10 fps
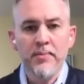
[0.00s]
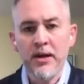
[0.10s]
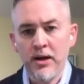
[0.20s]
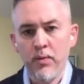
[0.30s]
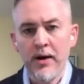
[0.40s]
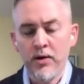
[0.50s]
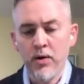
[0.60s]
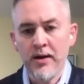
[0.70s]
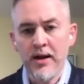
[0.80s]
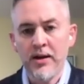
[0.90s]
They didn't want to go
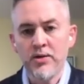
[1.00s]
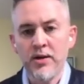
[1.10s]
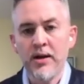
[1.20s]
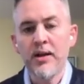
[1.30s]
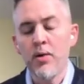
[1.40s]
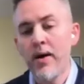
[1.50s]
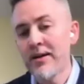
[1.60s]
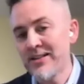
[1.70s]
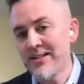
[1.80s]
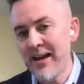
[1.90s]
into HD. They wanted
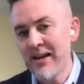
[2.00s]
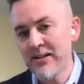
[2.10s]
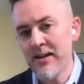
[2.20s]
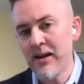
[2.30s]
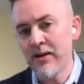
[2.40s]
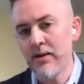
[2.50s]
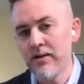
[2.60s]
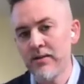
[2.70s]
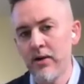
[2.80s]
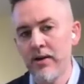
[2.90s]
to stay in standard
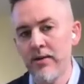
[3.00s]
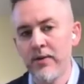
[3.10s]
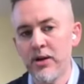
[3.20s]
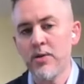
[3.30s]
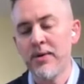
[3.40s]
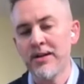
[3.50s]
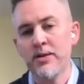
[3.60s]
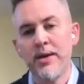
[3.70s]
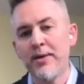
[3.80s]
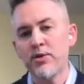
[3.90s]
definition because
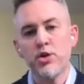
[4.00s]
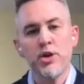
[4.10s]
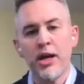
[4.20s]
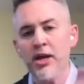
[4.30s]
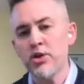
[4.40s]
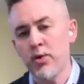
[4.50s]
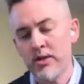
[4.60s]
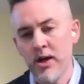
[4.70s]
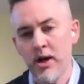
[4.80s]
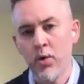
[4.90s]
they would have to change their
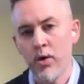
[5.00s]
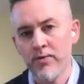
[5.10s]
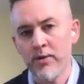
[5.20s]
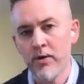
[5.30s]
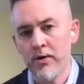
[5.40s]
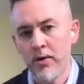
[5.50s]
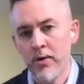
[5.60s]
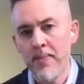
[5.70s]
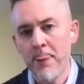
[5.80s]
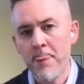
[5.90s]
entire workflow to do it.